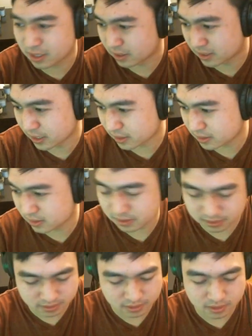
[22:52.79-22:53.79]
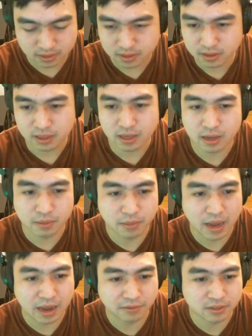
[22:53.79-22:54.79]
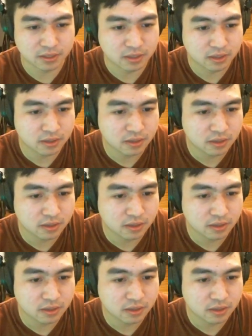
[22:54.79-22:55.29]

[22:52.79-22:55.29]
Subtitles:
context, after,